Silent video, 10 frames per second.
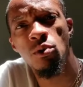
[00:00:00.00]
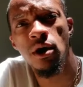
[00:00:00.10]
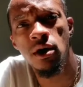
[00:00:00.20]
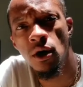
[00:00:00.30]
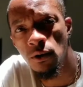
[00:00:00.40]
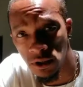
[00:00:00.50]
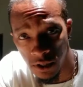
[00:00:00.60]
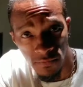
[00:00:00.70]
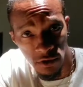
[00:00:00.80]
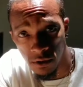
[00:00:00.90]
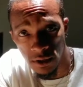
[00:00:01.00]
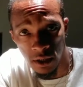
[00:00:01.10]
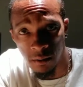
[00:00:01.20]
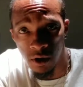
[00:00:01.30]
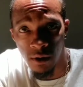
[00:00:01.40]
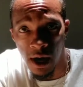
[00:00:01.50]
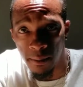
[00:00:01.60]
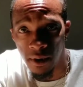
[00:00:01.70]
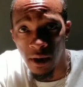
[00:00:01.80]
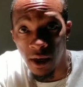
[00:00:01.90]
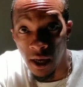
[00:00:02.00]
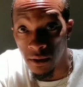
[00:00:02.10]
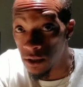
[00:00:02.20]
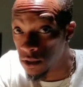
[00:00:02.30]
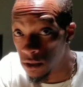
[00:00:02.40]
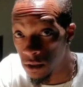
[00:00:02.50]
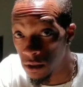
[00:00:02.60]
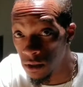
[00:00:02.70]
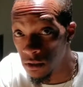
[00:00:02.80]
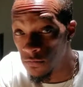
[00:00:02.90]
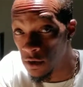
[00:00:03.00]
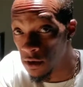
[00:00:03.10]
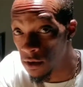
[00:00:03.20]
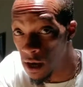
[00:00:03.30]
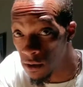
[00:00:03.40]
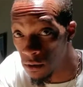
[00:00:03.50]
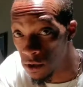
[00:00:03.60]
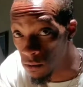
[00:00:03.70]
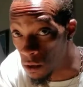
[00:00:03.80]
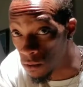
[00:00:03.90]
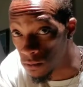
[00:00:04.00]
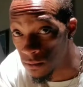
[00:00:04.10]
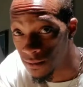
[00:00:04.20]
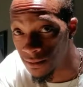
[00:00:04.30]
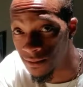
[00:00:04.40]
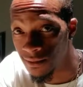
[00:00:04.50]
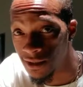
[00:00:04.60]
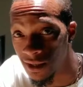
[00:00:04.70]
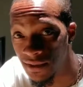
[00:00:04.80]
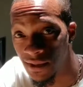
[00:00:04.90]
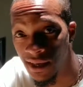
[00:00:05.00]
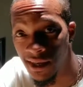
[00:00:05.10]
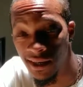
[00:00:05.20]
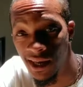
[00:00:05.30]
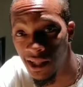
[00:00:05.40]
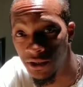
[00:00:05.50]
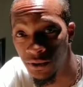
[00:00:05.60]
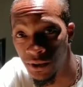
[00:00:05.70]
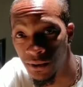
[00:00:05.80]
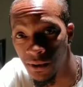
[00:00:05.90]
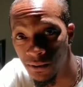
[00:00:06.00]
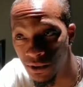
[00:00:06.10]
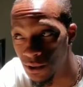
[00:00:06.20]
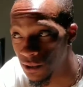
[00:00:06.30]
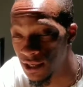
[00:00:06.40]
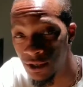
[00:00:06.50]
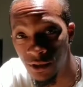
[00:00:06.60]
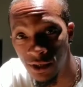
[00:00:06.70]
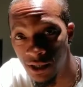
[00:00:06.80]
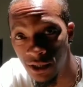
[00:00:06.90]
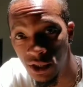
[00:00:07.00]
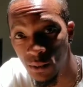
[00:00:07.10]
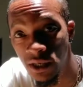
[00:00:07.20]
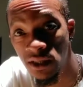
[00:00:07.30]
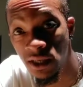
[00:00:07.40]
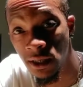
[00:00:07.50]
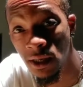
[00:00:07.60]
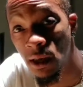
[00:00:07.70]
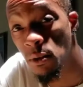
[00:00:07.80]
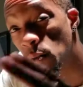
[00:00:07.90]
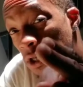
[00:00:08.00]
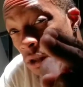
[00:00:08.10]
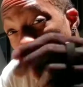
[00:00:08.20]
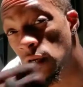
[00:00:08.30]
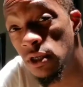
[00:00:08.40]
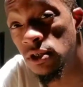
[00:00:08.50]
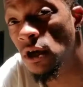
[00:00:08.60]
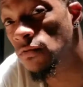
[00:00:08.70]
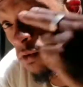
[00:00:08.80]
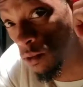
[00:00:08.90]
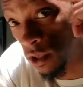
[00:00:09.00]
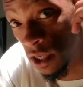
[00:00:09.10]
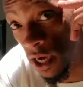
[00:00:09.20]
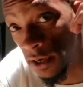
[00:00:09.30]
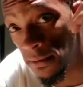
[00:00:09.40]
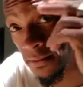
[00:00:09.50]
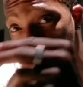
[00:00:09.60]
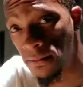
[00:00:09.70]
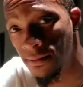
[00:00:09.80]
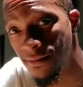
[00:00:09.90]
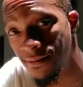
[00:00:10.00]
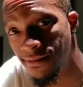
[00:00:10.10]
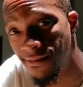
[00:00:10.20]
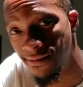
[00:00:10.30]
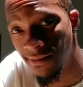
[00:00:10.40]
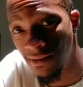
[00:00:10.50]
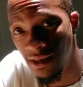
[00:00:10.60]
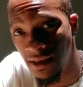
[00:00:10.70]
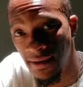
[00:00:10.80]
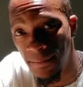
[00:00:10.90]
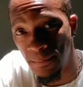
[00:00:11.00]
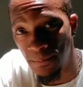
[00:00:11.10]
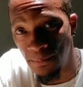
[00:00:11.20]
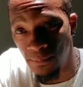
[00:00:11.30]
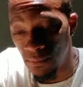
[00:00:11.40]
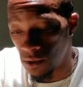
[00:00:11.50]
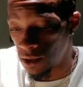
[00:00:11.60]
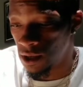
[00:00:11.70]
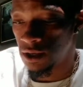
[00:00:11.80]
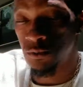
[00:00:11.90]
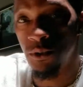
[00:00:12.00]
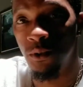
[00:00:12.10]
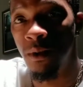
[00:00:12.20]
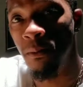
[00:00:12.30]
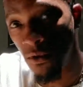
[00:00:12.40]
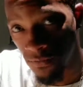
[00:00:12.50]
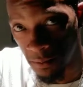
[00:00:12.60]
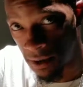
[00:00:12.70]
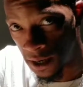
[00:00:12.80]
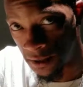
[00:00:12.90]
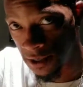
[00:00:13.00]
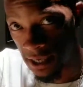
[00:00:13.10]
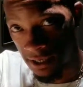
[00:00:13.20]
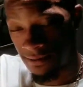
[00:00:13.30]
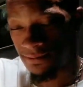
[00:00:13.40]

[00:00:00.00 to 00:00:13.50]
where it goes, and if it turns out to be crap, at least you figured it out on your own. It's nothing like getting knowledge on your own. Sure, a teacher can teach you anything, but when you learn it yourself, you really got it. Okay? Let's pull one more from the bottom of the deck.